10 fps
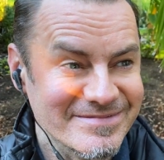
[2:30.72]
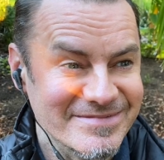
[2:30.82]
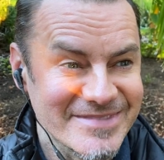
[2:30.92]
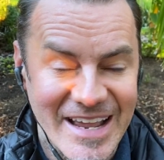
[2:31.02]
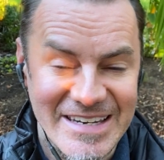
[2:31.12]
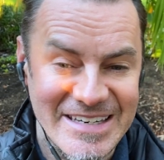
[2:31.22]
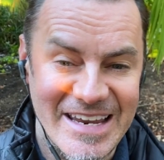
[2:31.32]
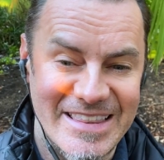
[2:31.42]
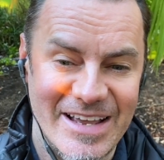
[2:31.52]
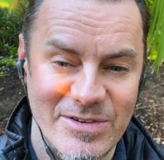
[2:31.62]

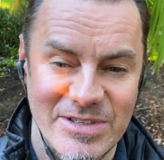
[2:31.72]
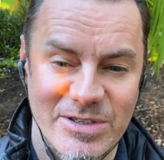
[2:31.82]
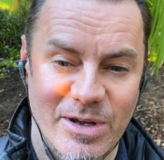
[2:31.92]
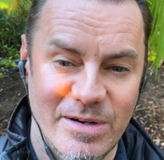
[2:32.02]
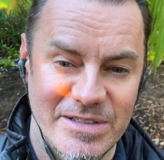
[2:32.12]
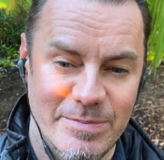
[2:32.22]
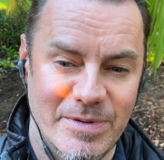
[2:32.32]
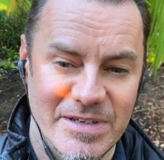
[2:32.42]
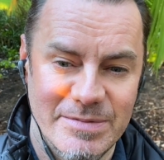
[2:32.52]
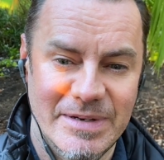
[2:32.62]
$98,000
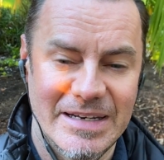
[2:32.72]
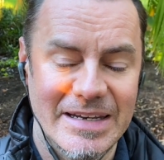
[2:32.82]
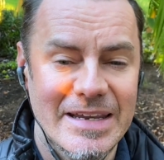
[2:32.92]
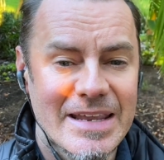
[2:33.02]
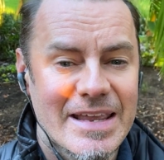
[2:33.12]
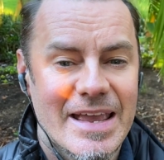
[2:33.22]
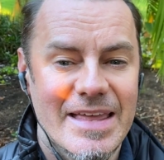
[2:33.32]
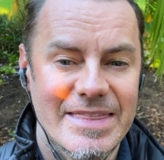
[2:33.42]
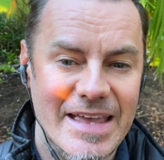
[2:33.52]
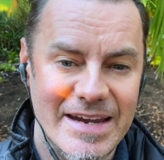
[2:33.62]
approximately,
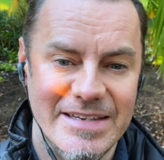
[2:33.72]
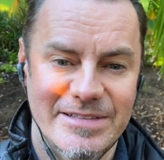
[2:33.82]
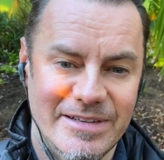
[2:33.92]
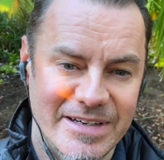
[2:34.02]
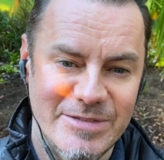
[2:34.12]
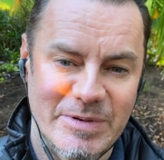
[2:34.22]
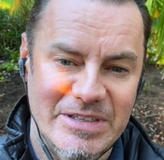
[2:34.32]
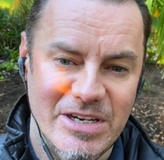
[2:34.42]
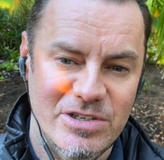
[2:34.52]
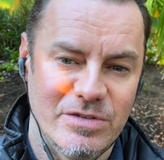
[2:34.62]
and that is our
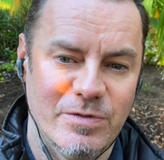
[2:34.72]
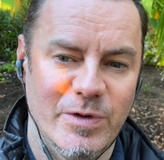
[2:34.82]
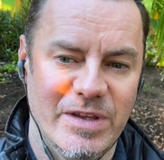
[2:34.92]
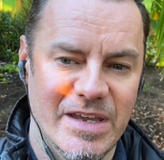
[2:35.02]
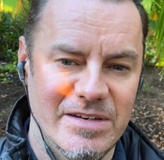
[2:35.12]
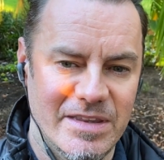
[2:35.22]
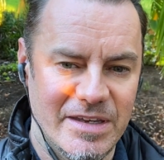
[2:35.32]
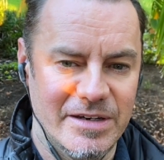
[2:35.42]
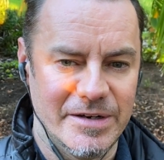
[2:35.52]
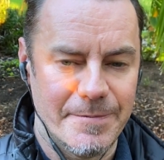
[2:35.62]
expectation for the end of the
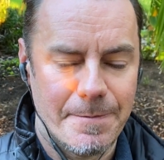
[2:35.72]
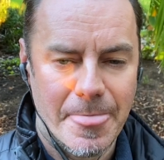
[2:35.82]
year.